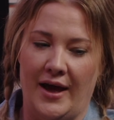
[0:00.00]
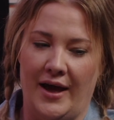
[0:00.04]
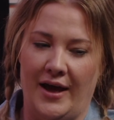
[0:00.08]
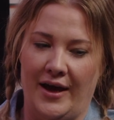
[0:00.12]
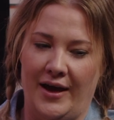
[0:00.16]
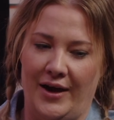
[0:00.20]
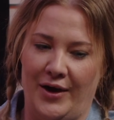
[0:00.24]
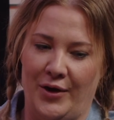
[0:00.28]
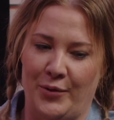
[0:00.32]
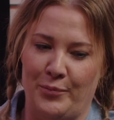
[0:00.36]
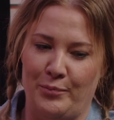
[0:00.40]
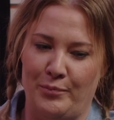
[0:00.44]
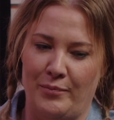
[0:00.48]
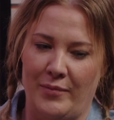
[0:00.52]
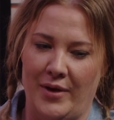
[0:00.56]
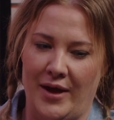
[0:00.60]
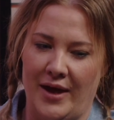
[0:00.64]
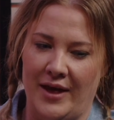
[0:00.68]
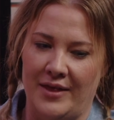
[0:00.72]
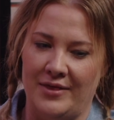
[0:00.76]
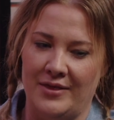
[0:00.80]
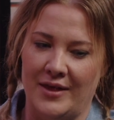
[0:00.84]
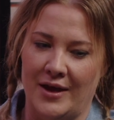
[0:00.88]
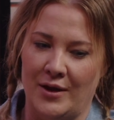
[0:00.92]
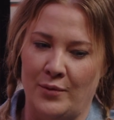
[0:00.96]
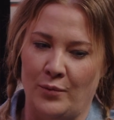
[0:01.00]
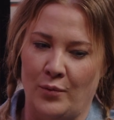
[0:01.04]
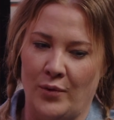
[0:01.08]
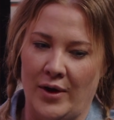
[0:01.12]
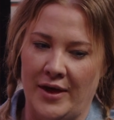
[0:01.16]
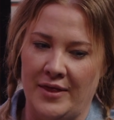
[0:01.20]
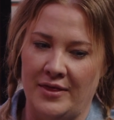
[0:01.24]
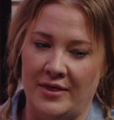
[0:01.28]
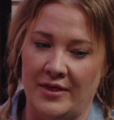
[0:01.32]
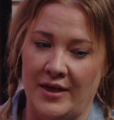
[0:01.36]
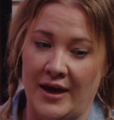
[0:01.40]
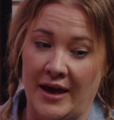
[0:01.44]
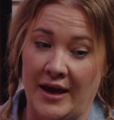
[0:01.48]
And then
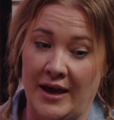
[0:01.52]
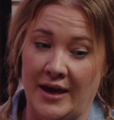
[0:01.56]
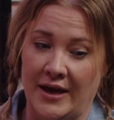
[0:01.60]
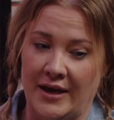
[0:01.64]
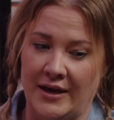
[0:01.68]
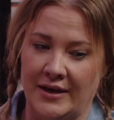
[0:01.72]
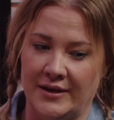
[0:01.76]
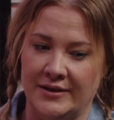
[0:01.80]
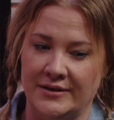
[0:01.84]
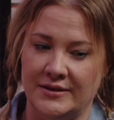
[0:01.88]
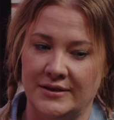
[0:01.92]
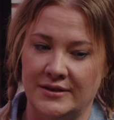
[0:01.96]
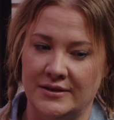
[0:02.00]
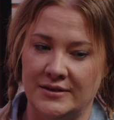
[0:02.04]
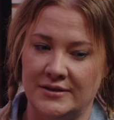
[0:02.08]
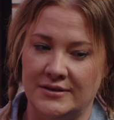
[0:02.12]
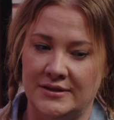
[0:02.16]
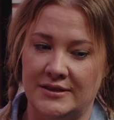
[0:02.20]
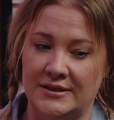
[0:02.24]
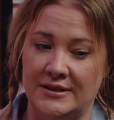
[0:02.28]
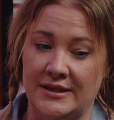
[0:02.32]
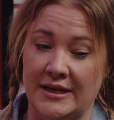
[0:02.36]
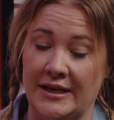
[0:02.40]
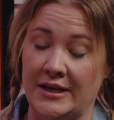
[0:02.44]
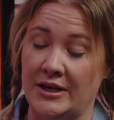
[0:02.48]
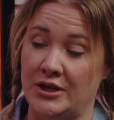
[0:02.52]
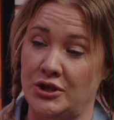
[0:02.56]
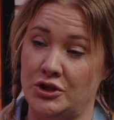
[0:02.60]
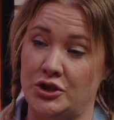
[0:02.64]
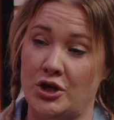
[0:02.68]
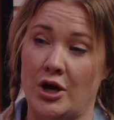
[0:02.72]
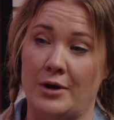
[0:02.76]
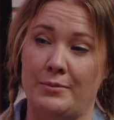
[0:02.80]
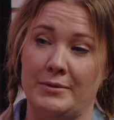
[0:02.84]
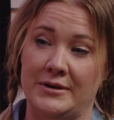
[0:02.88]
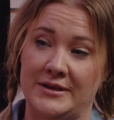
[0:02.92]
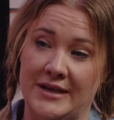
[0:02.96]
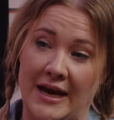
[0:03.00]
when they see an
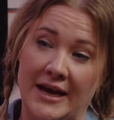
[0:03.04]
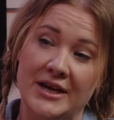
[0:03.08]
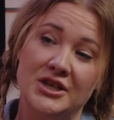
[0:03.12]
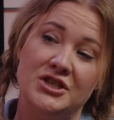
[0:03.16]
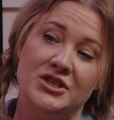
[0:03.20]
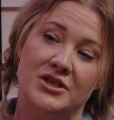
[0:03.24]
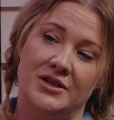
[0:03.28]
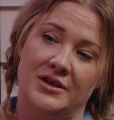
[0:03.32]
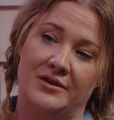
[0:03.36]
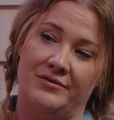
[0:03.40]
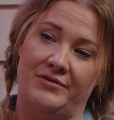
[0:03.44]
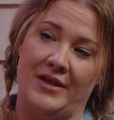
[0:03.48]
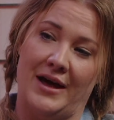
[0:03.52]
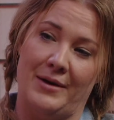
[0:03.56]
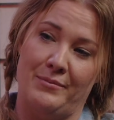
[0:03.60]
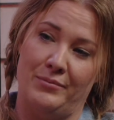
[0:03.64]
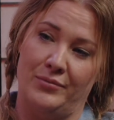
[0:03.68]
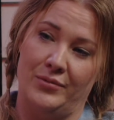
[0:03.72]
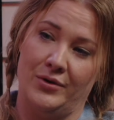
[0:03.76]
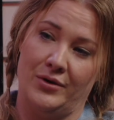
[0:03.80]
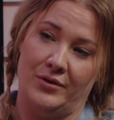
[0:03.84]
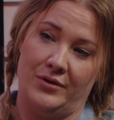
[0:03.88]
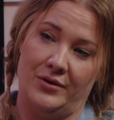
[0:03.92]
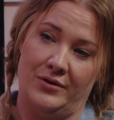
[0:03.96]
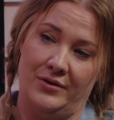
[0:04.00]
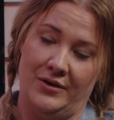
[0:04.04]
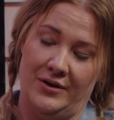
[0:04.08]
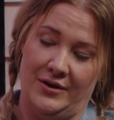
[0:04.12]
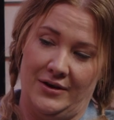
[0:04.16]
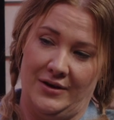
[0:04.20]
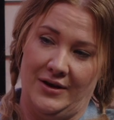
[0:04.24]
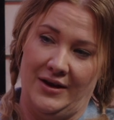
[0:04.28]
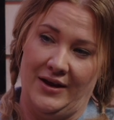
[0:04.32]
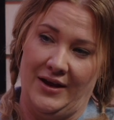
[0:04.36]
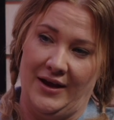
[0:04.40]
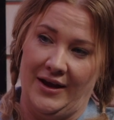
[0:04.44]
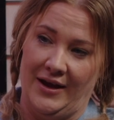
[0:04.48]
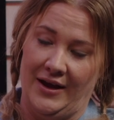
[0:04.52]
interpretation of that book
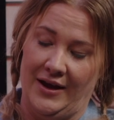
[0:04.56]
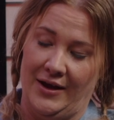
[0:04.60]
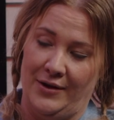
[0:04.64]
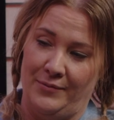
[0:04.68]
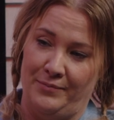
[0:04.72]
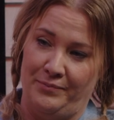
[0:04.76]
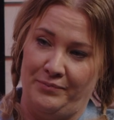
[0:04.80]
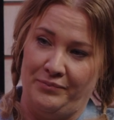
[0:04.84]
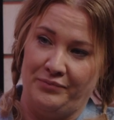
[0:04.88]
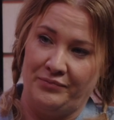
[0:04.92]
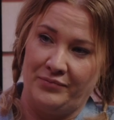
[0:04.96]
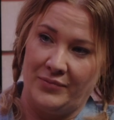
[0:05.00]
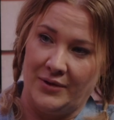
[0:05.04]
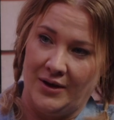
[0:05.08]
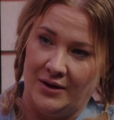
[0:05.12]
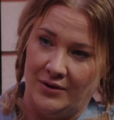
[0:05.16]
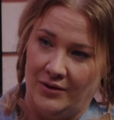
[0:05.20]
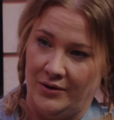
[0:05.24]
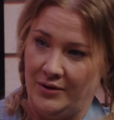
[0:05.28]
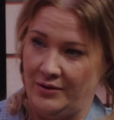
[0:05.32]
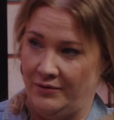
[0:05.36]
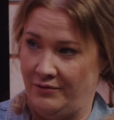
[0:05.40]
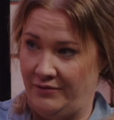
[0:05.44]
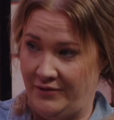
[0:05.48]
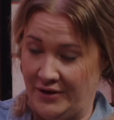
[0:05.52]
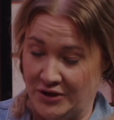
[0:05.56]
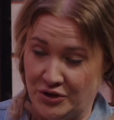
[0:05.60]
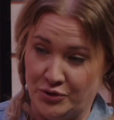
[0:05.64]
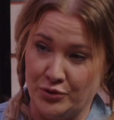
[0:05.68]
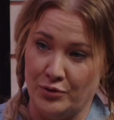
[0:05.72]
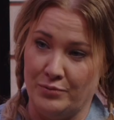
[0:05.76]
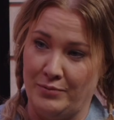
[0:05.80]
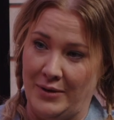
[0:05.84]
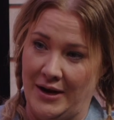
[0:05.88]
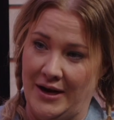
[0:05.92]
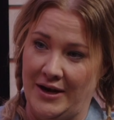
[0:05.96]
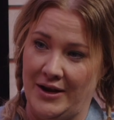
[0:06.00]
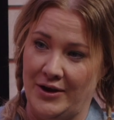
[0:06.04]
on a visual
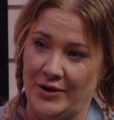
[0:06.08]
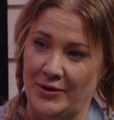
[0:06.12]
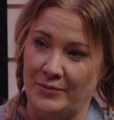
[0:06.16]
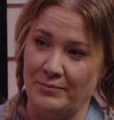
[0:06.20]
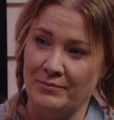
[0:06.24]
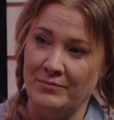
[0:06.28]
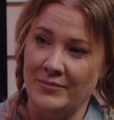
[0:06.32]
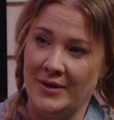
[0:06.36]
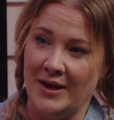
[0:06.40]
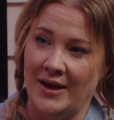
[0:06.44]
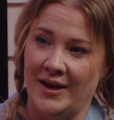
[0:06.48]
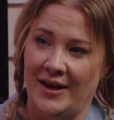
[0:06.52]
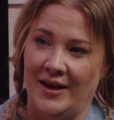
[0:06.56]
medium,